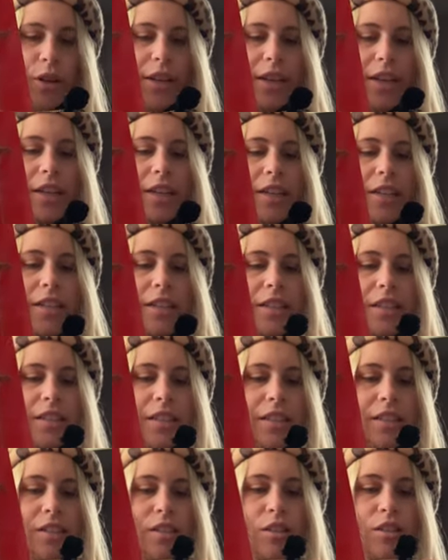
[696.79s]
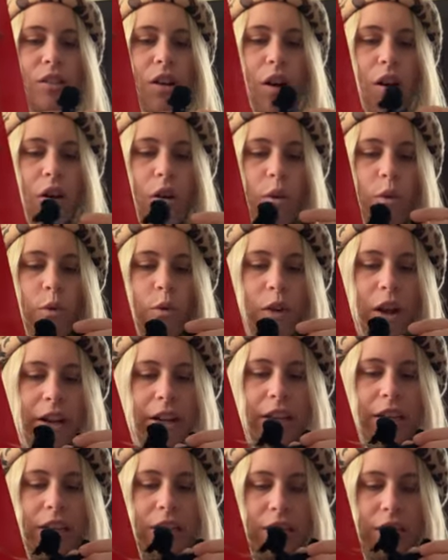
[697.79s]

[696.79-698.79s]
It is so funny.